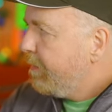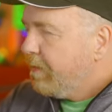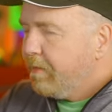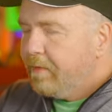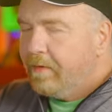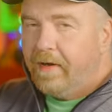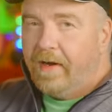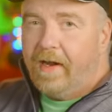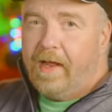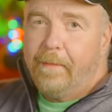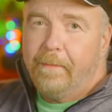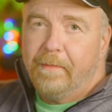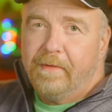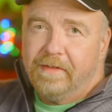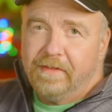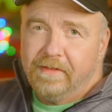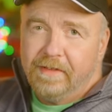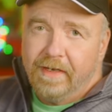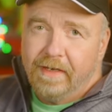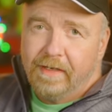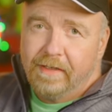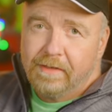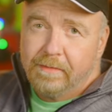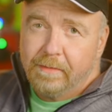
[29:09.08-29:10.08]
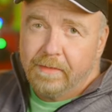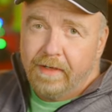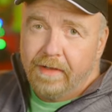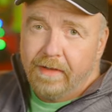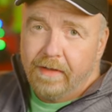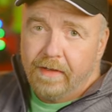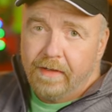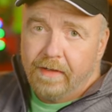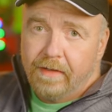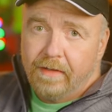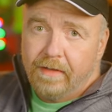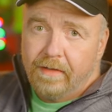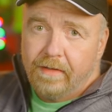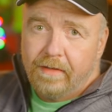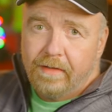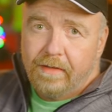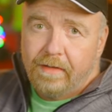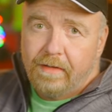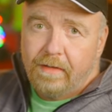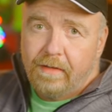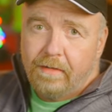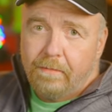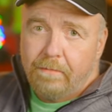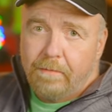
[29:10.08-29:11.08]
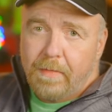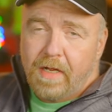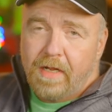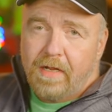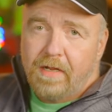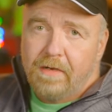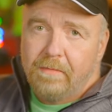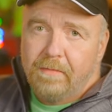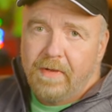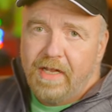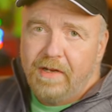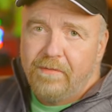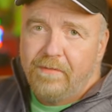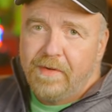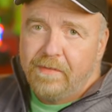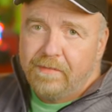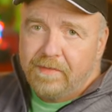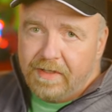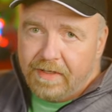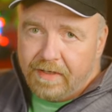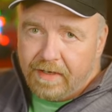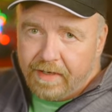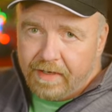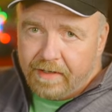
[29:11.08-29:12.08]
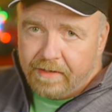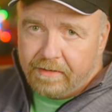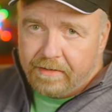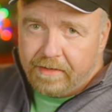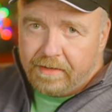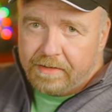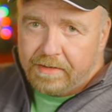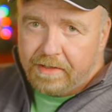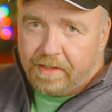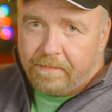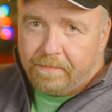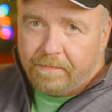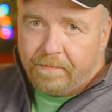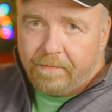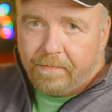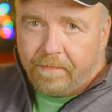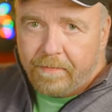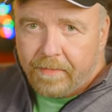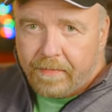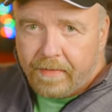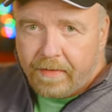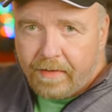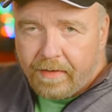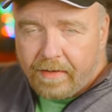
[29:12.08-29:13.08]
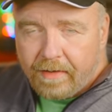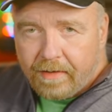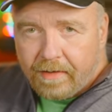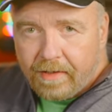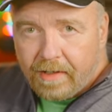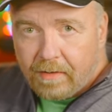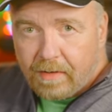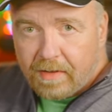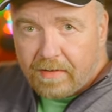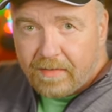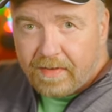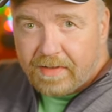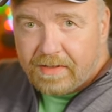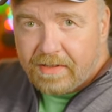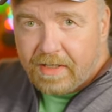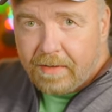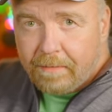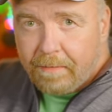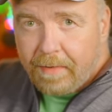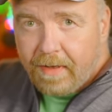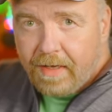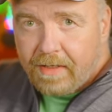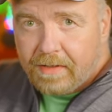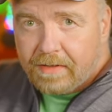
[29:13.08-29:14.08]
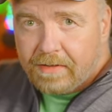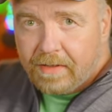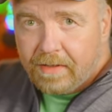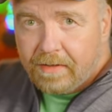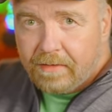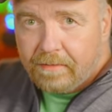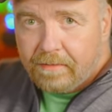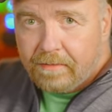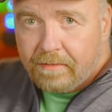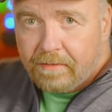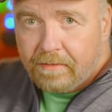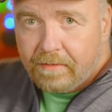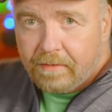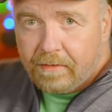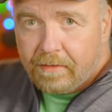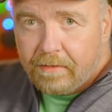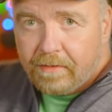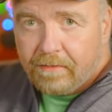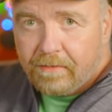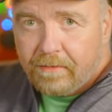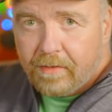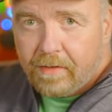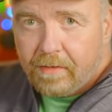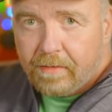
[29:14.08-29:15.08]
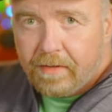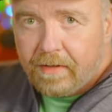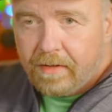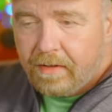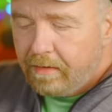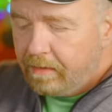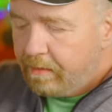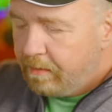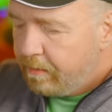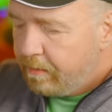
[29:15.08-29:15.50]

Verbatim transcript: What happens next? What do you think? Boom! 859. Good job. Now what if I step past it, going forward?